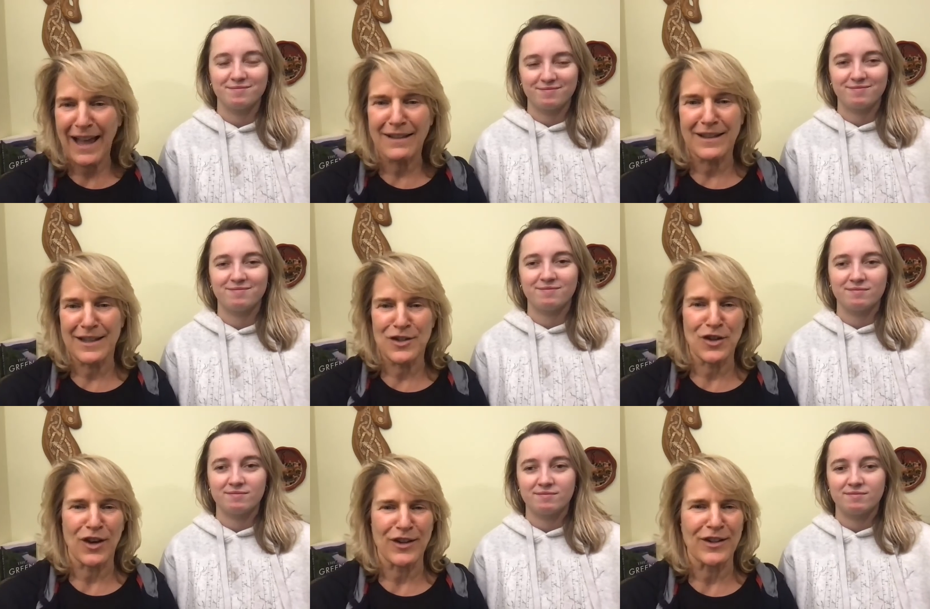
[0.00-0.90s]
Speaker 1: elegant
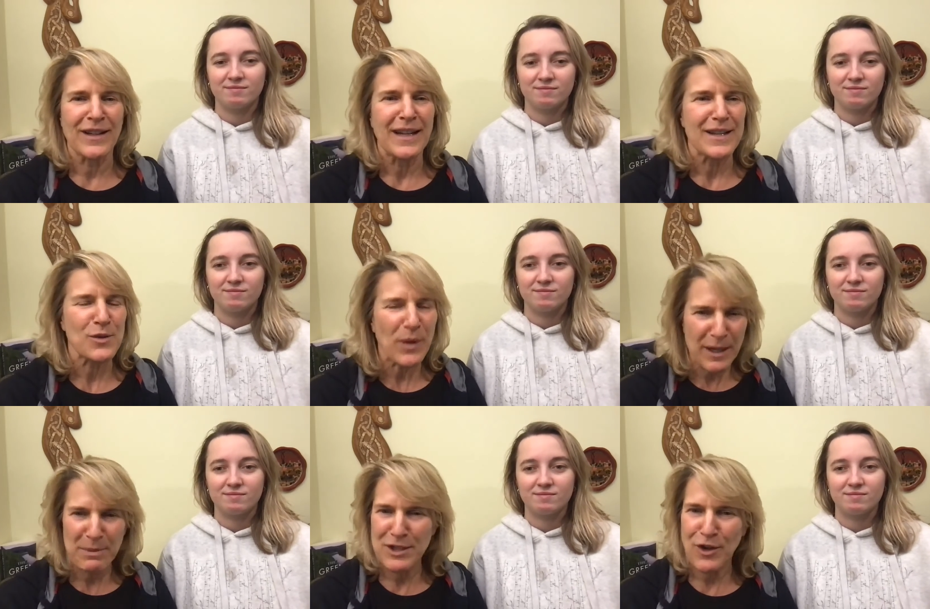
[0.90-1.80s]
daughter is quite
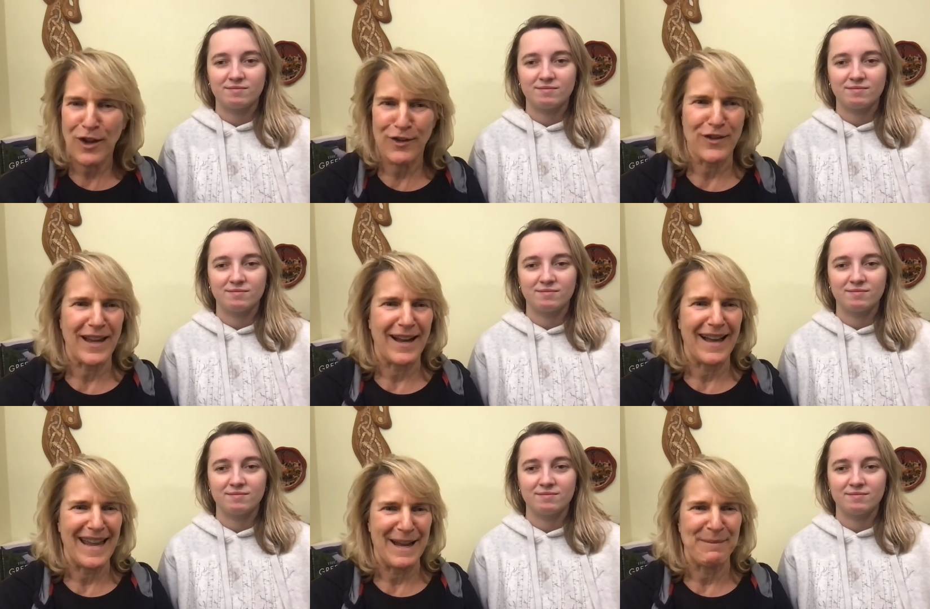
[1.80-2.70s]
a bit taller than I
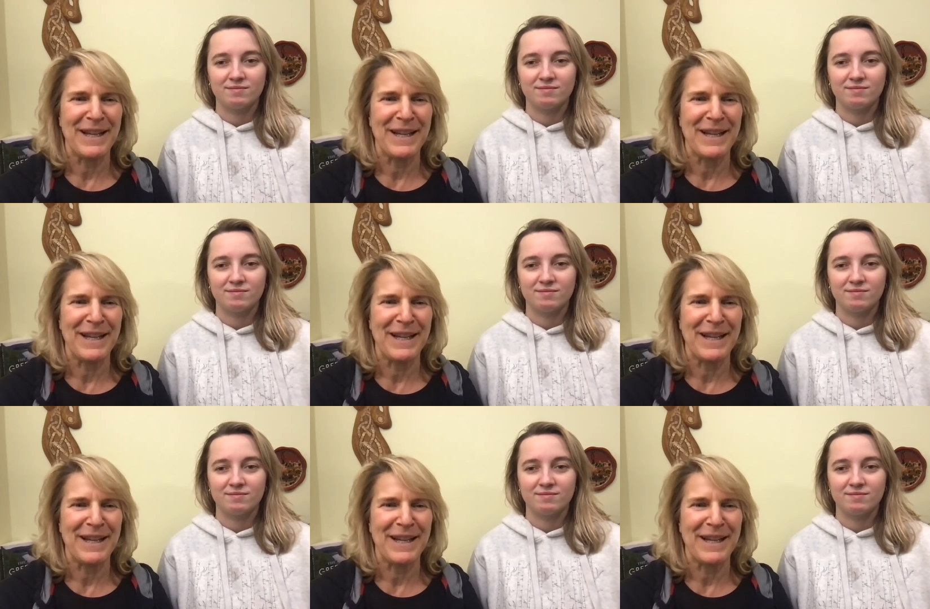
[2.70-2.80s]
am.